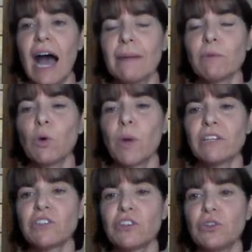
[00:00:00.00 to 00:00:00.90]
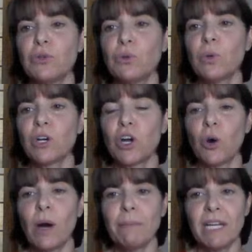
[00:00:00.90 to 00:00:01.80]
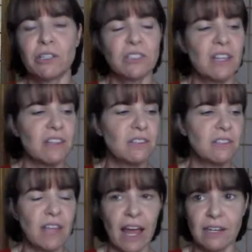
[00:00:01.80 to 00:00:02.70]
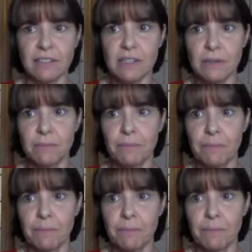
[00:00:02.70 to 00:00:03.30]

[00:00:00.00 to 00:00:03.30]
I'm going to go up here to the send,